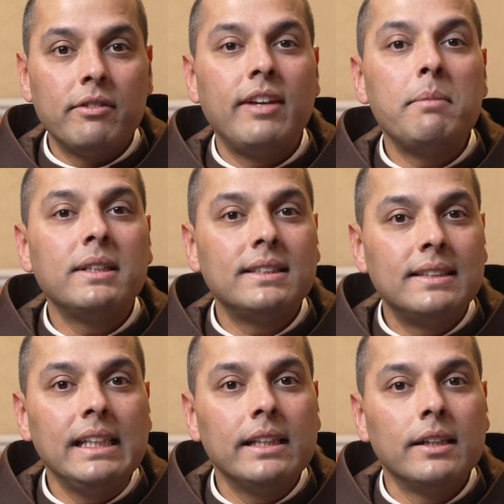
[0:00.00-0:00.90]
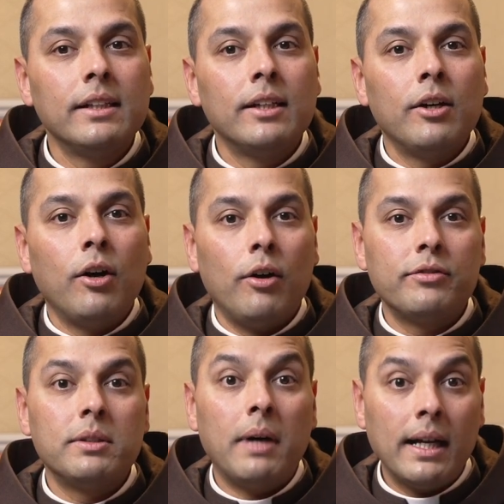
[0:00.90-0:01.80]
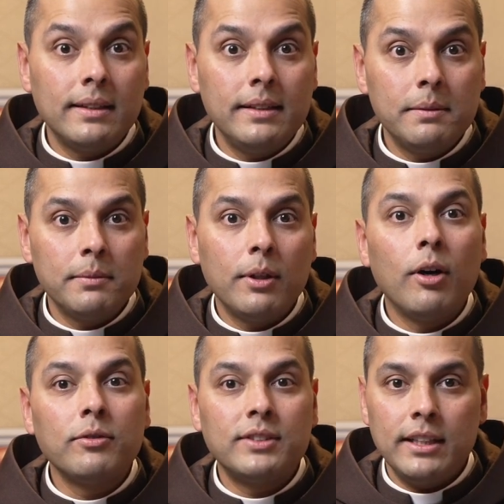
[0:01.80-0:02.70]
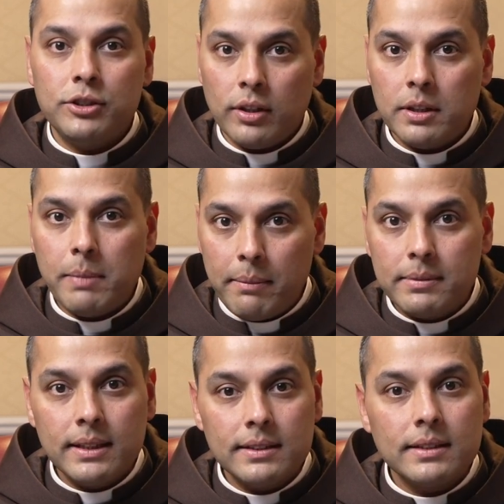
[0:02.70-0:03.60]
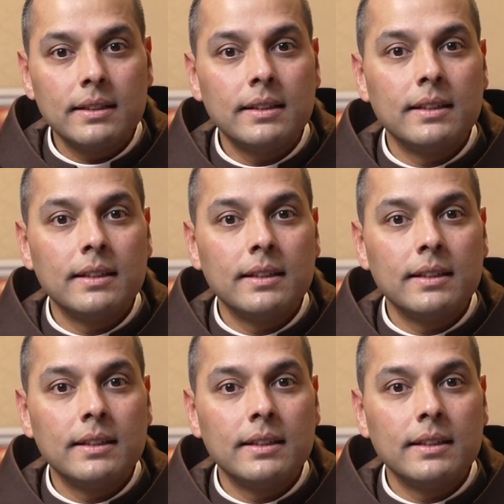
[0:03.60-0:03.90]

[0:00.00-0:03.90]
the famous scene of the martyrdom of Saint John the Baptist.